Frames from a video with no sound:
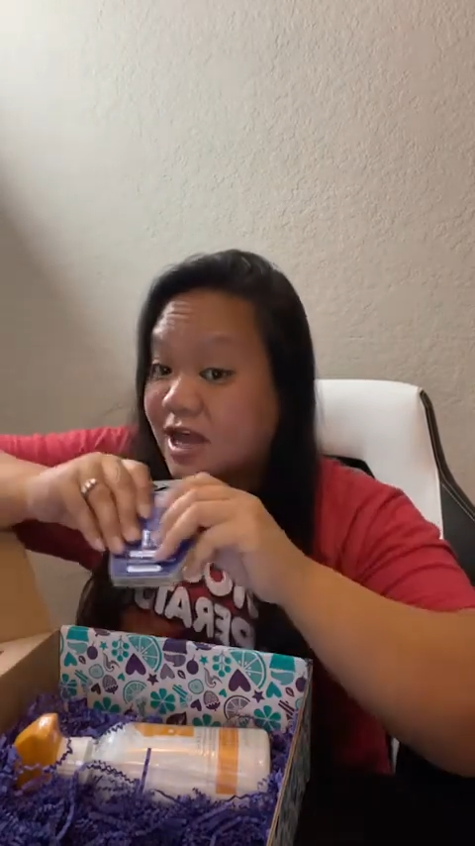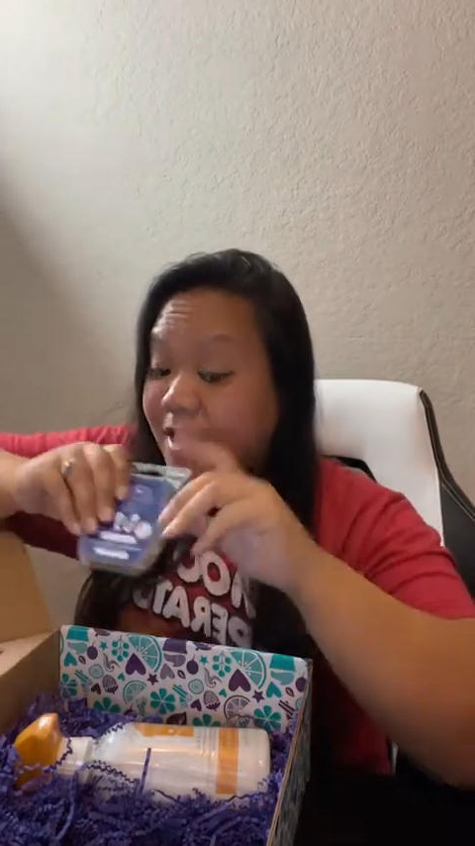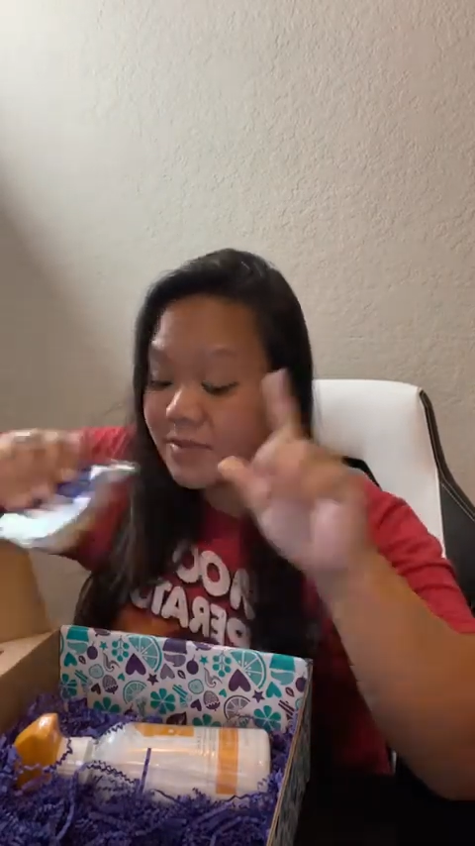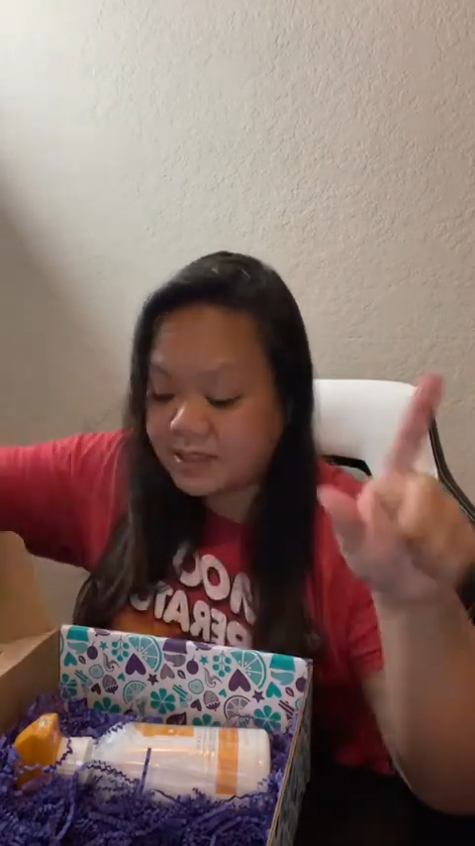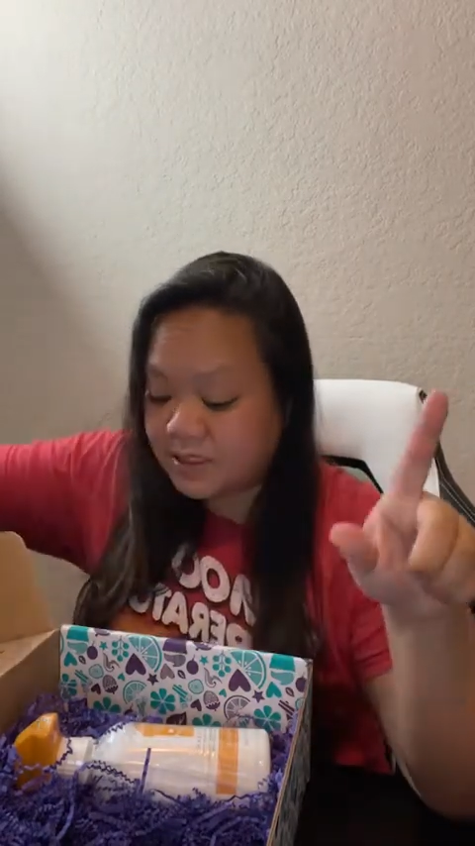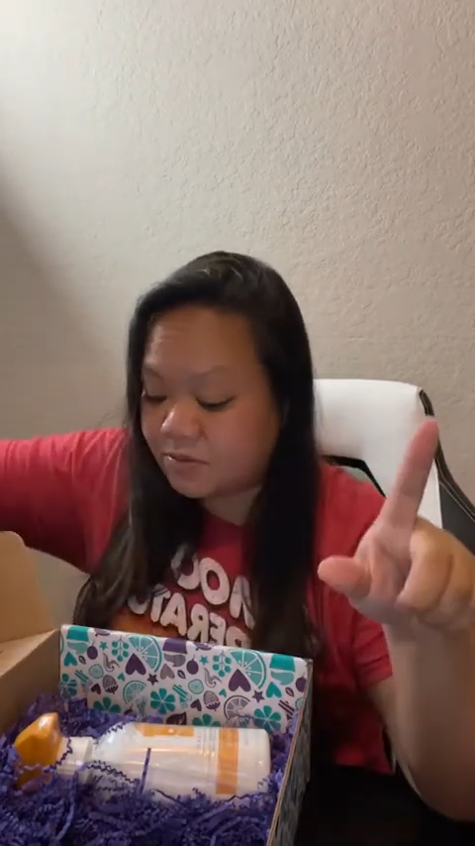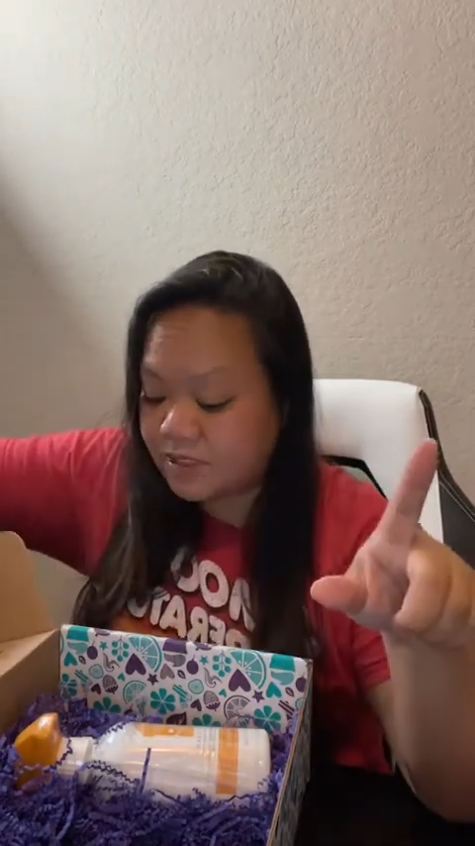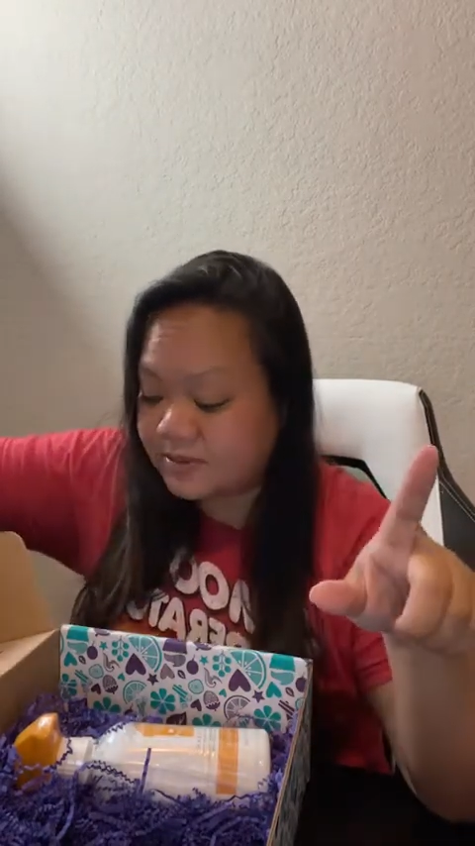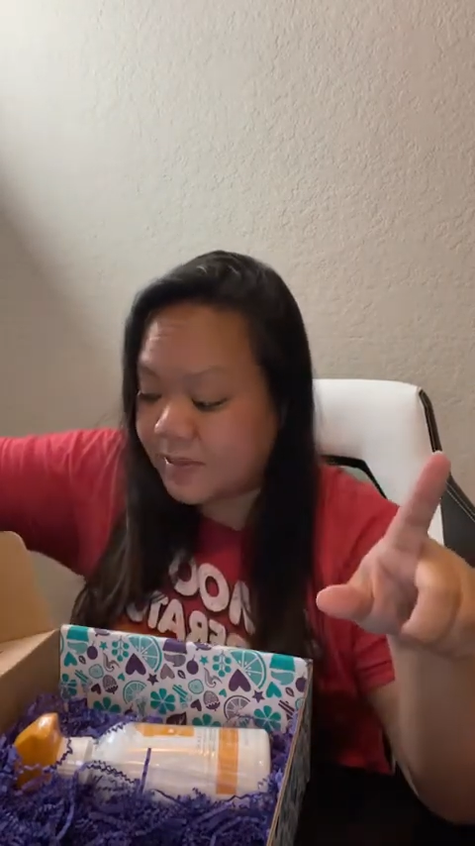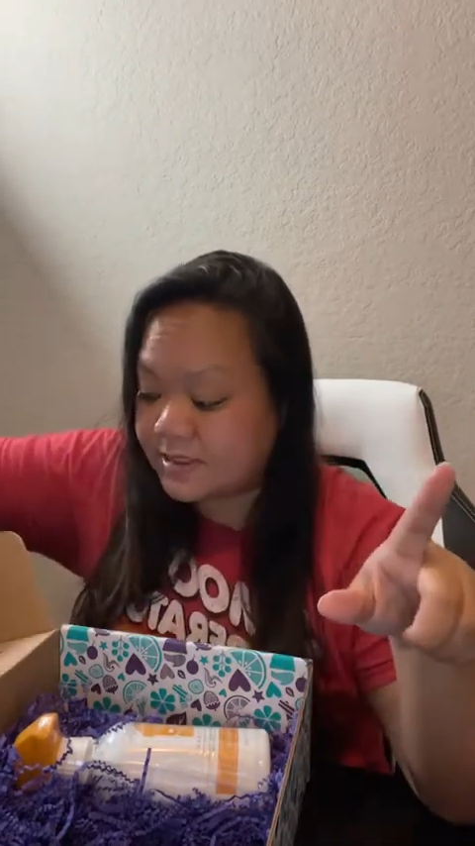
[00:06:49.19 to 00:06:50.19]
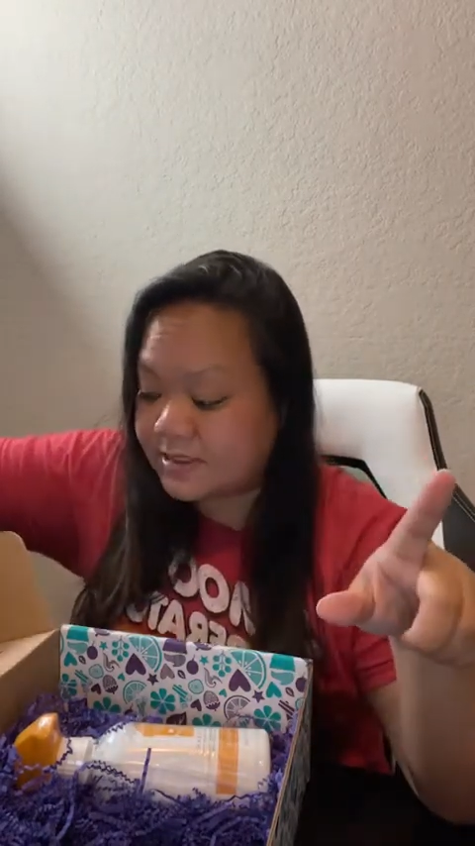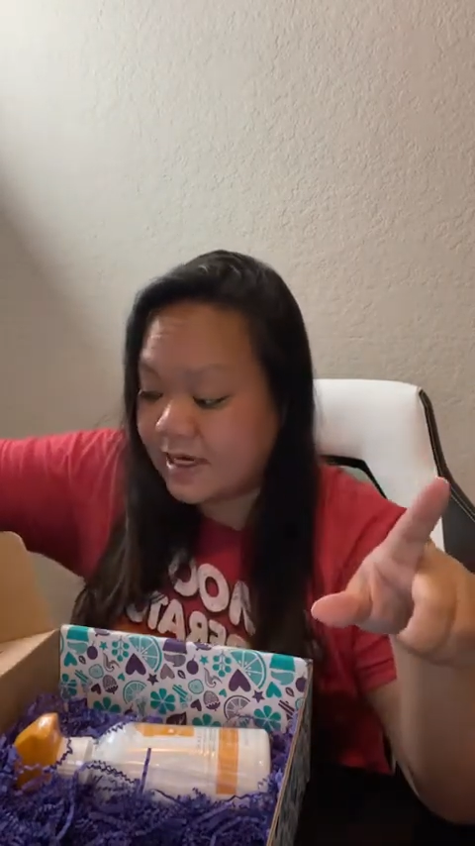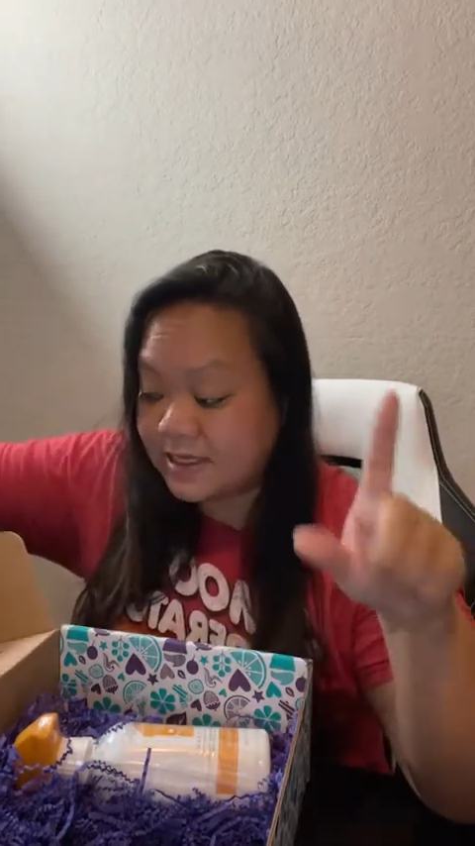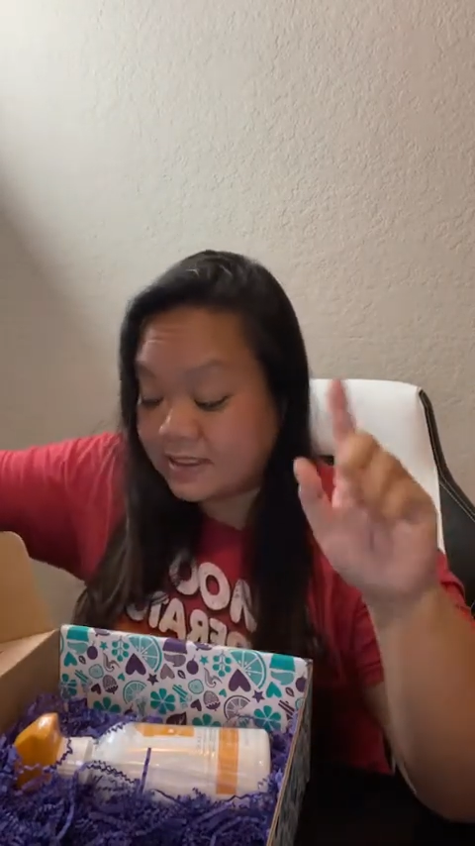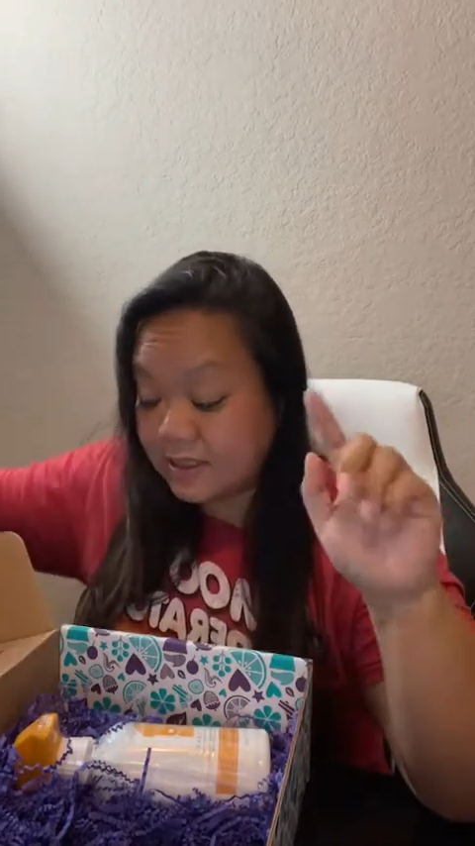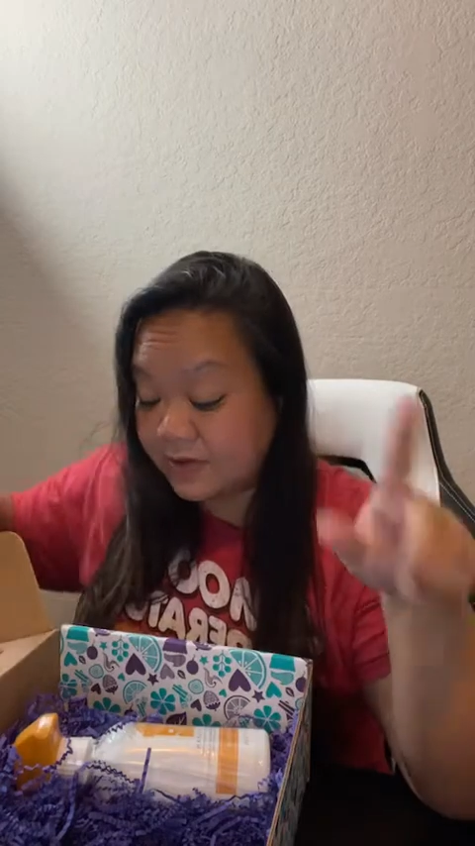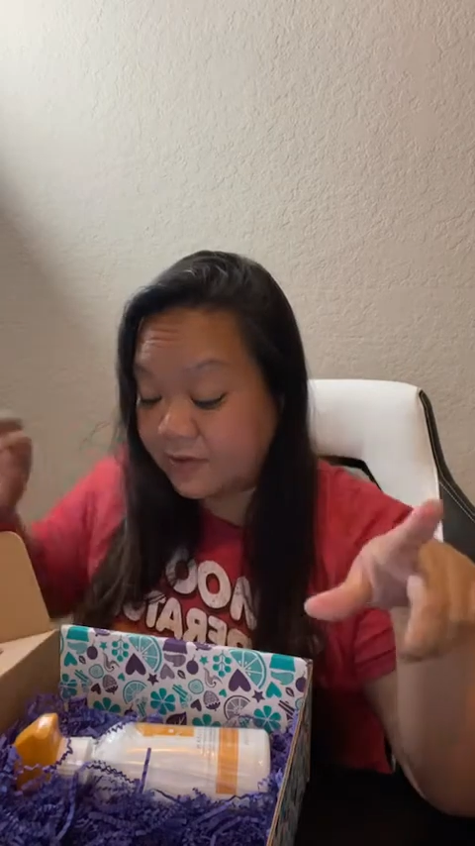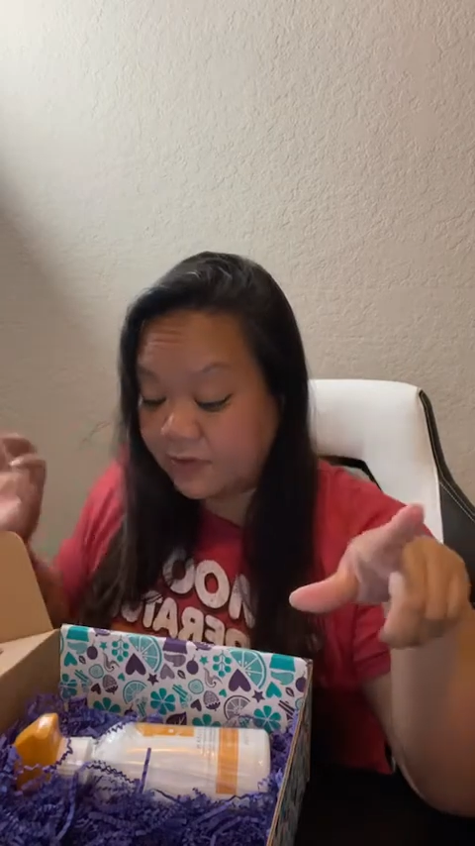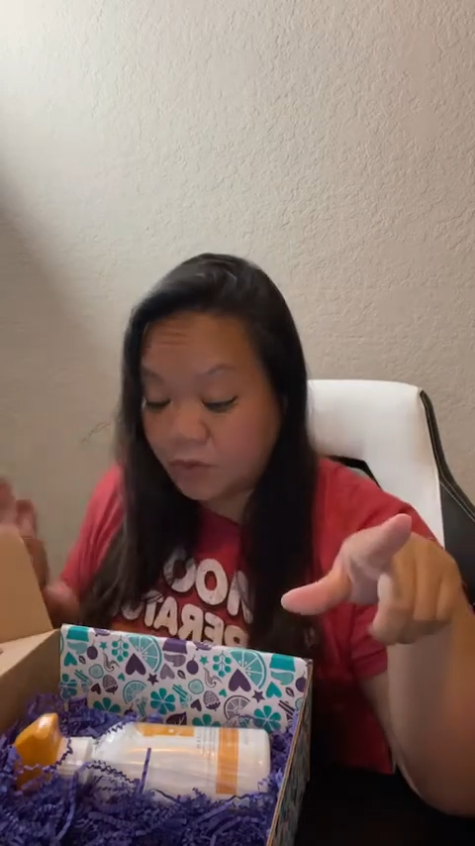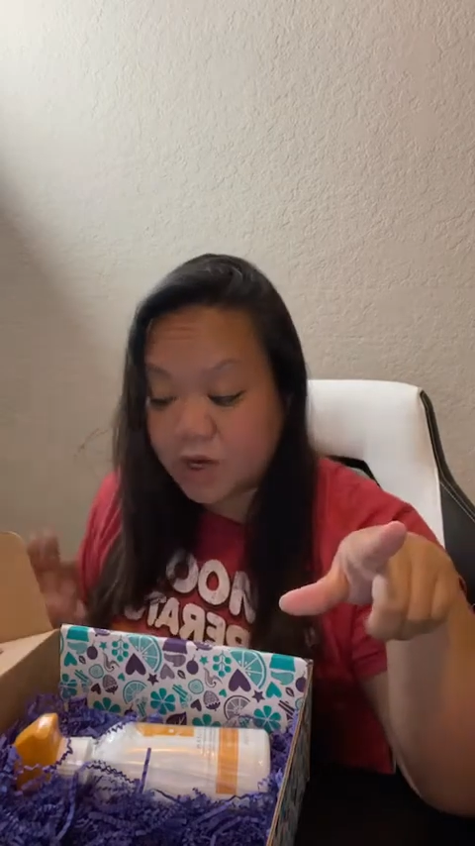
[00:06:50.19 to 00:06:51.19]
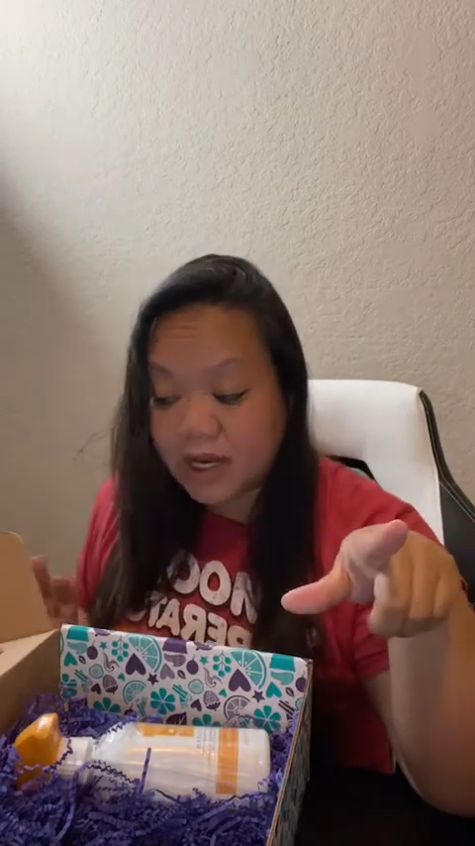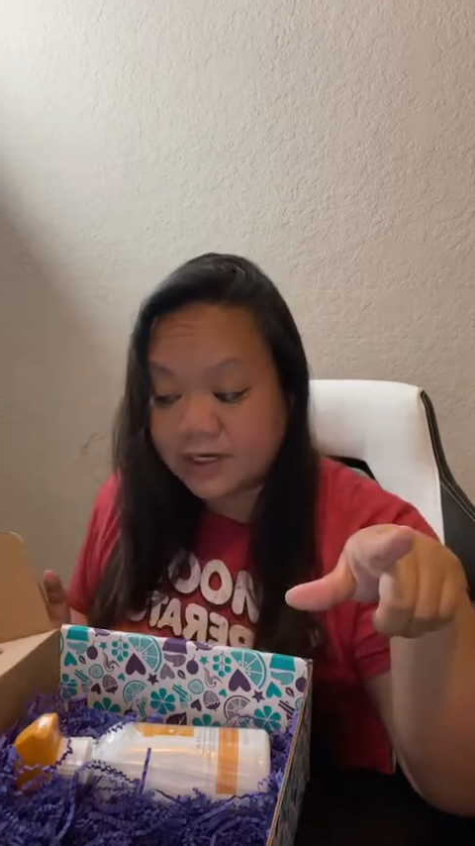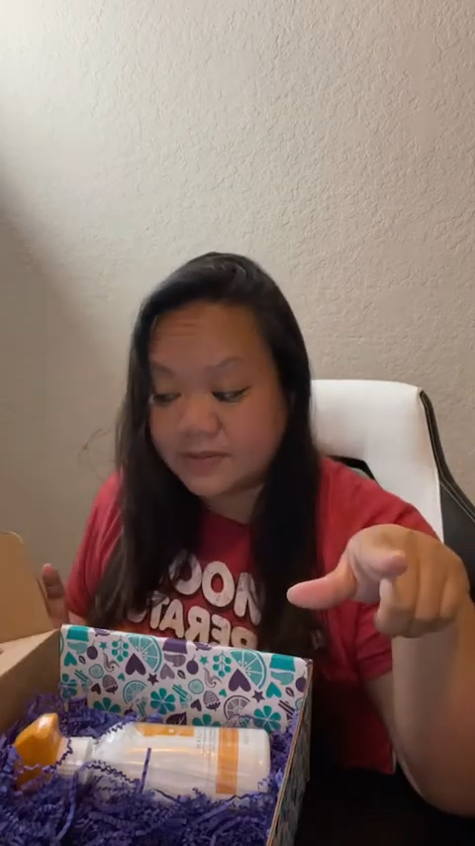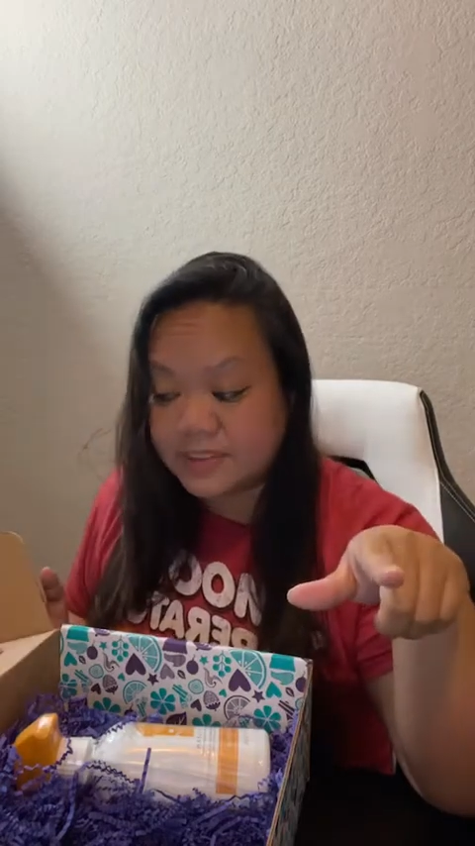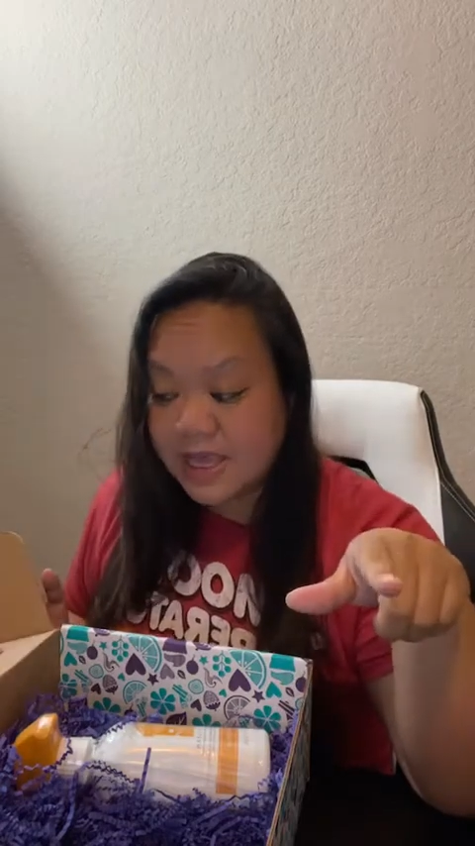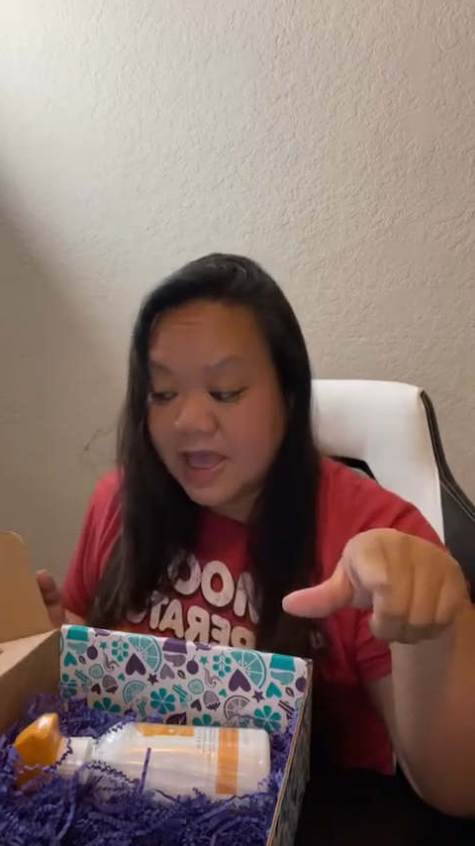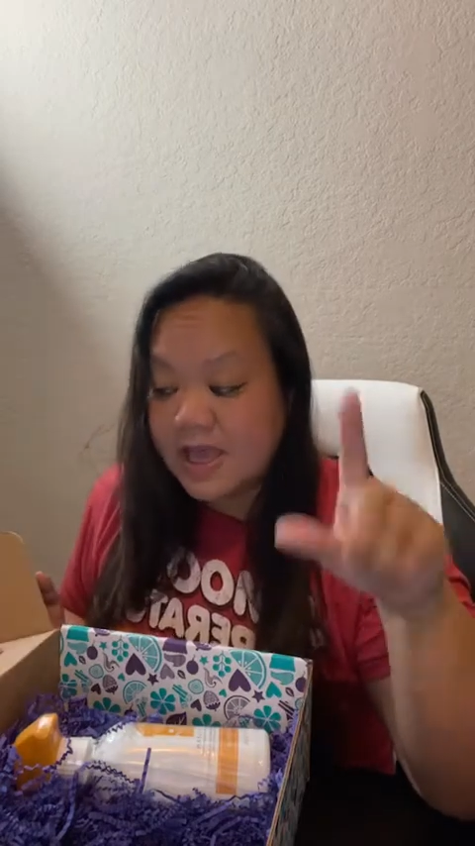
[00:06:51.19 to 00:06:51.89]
I'm not done with this box yet. I still have a few more items.